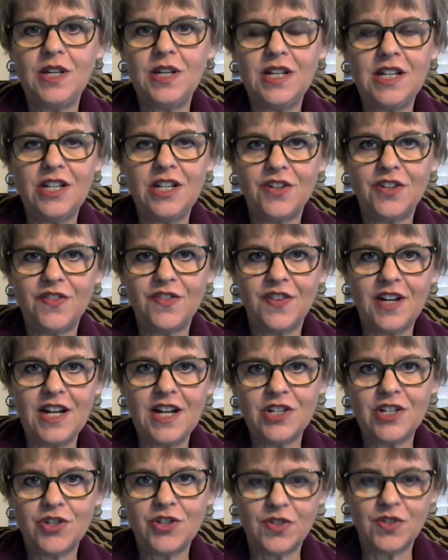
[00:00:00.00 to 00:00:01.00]
in your
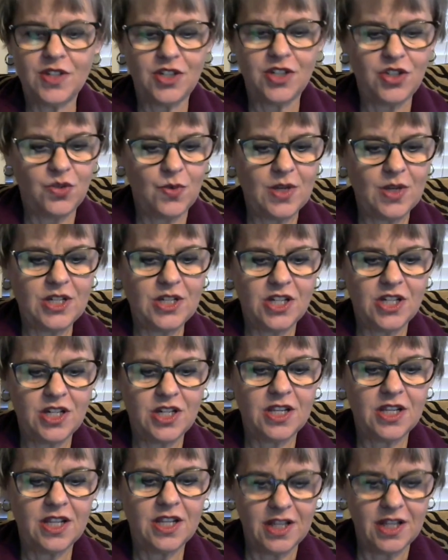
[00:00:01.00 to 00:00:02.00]
financial situation
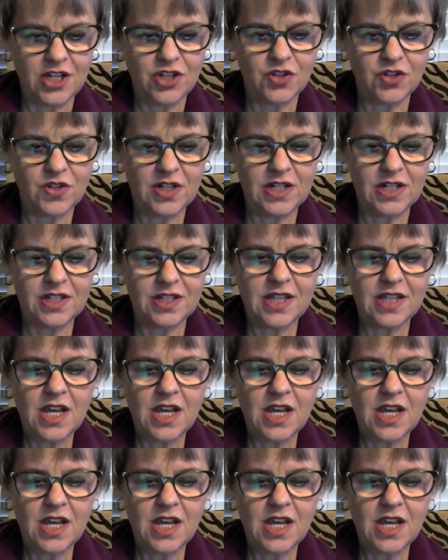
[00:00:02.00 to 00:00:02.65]
the lender is